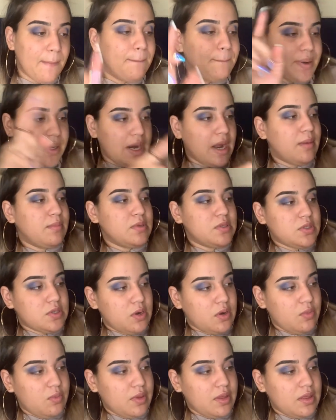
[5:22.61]
But I'm going to
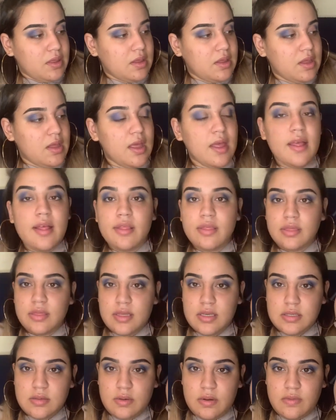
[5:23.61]
start with
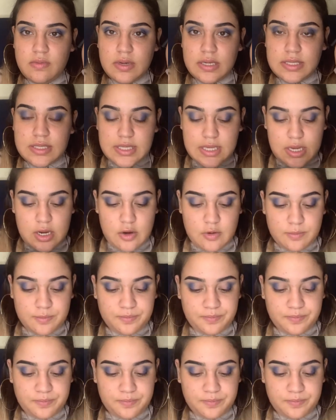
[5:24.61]
this one right here.